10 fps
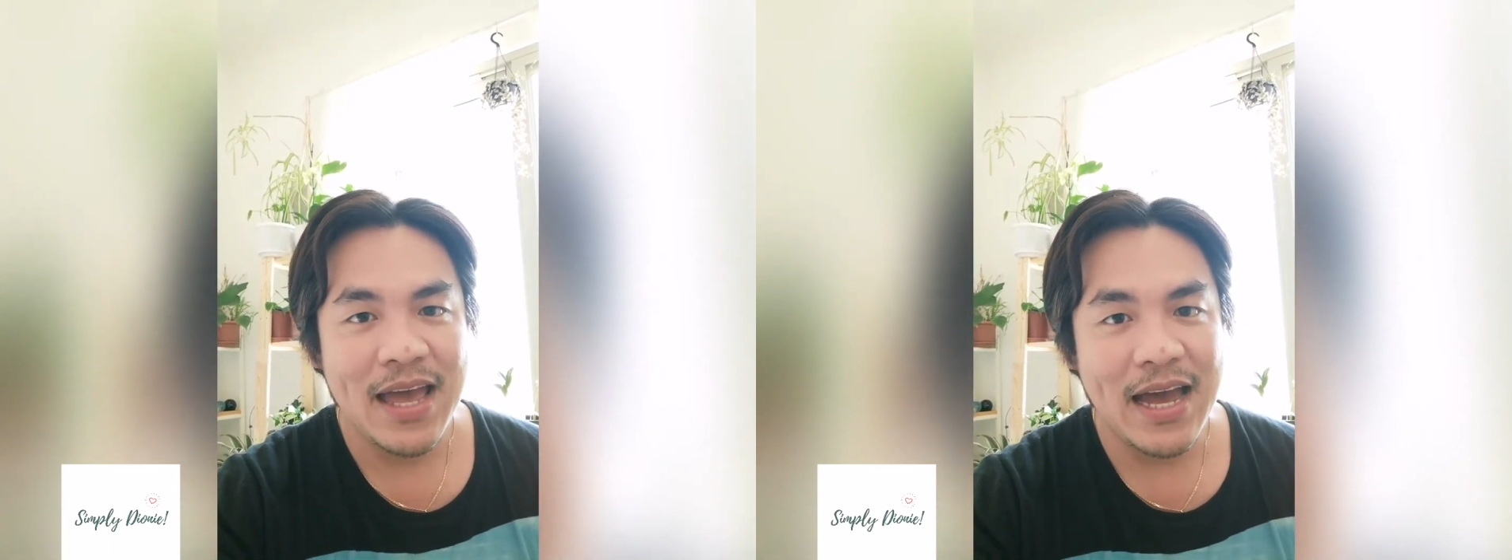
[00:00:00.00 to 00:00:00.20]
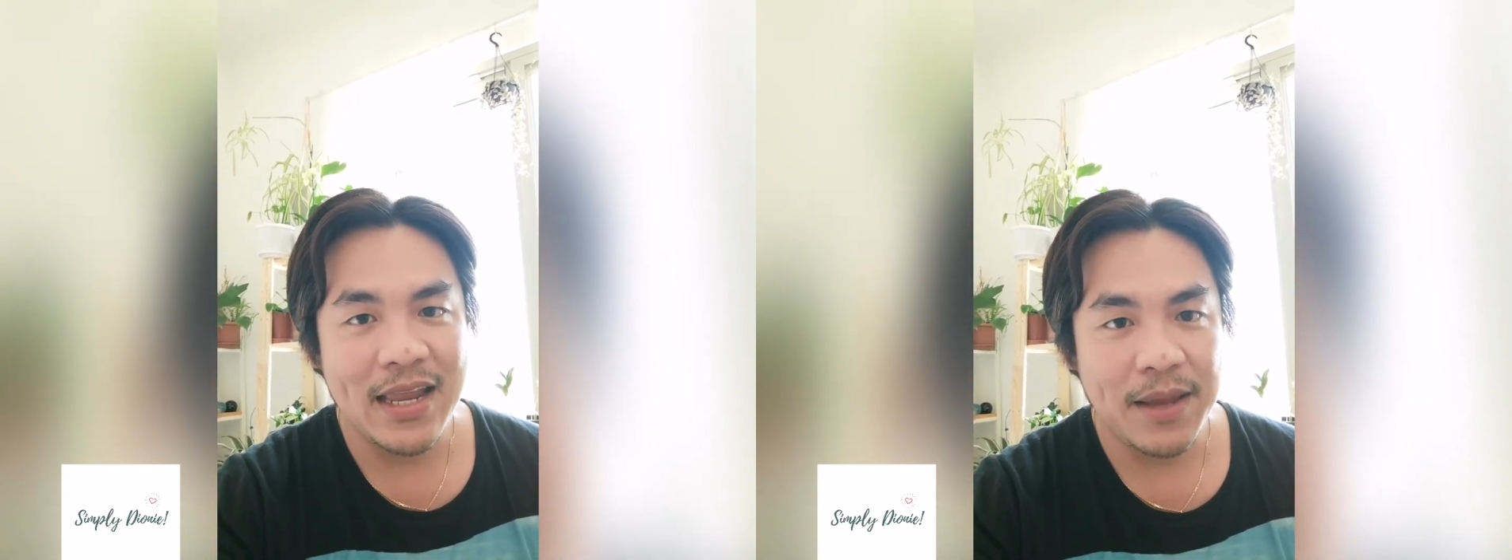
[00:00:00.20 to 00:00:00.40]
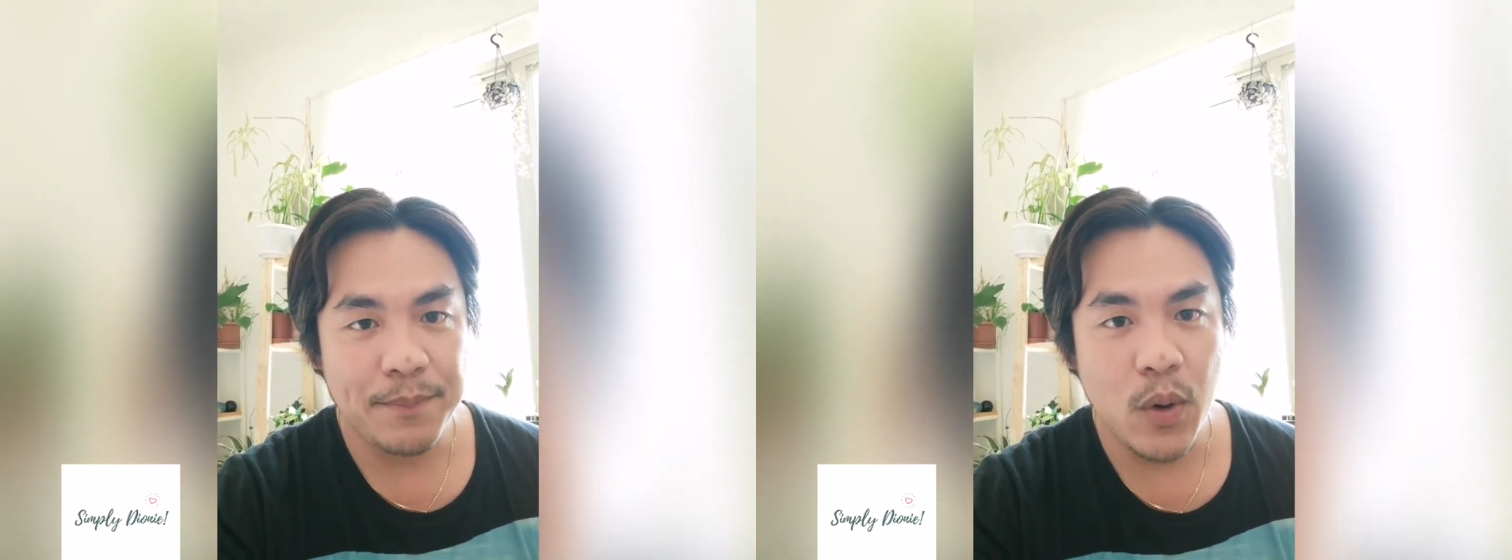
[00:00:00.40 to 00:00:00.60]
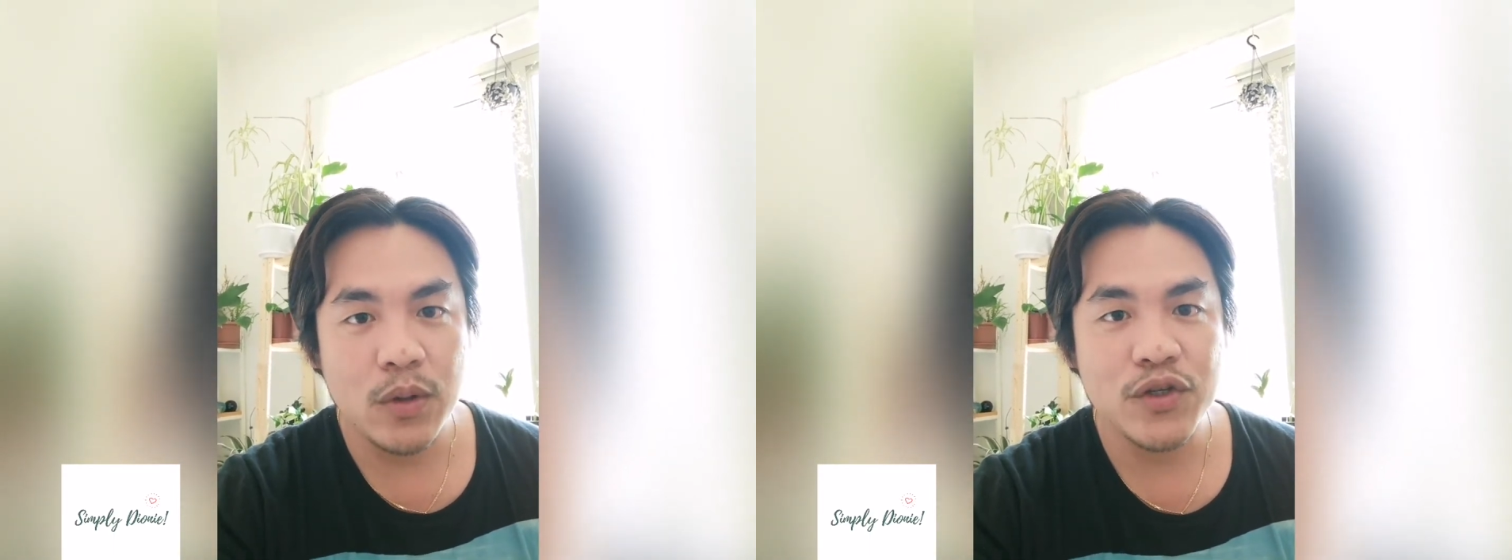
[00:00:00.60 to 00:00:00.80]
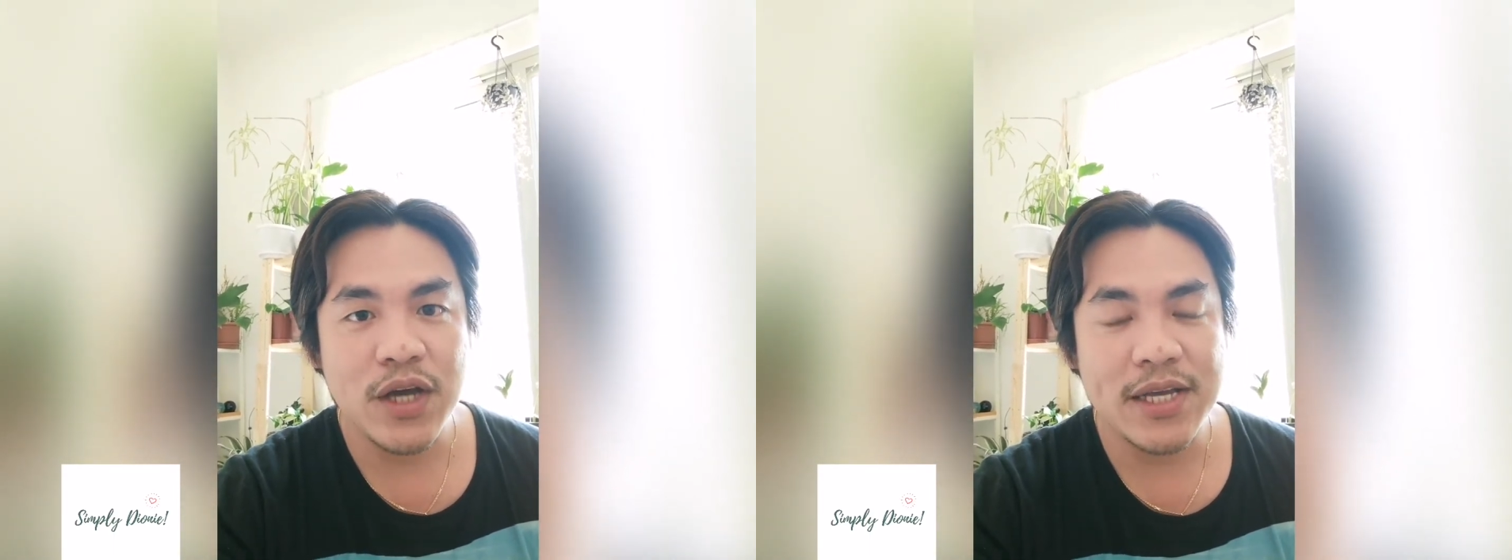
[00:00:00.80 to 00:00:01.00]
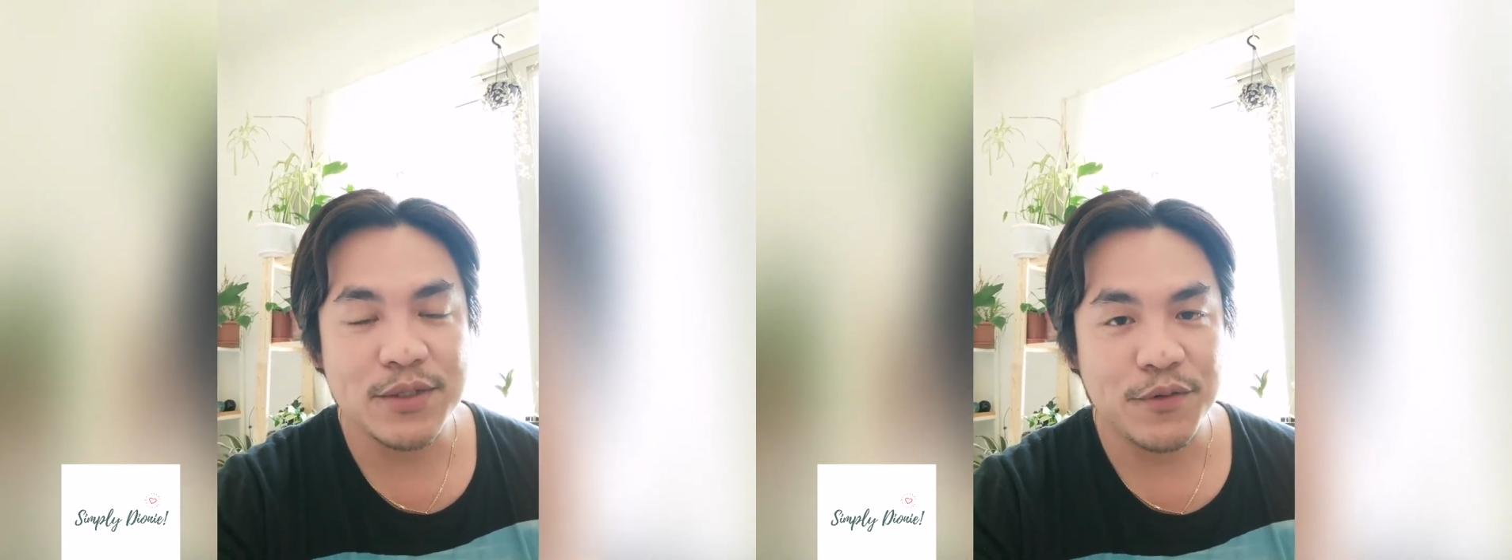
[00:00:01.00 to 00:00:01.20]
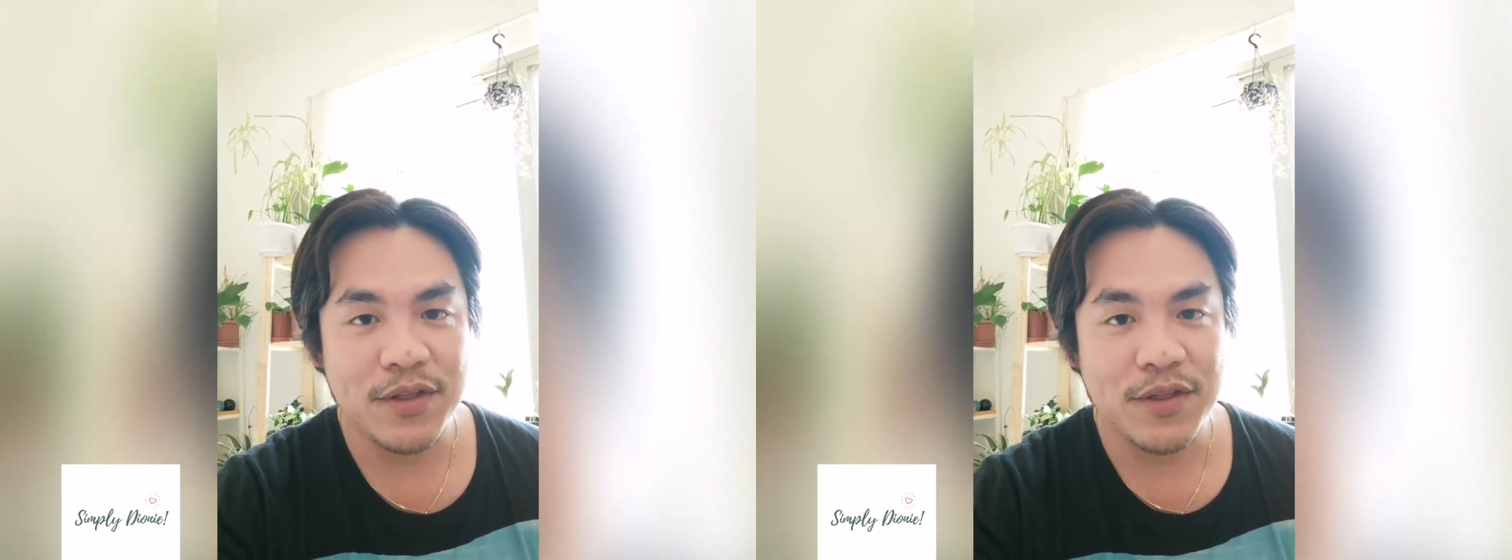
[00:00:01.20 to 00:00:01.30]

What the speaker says: and I apologize for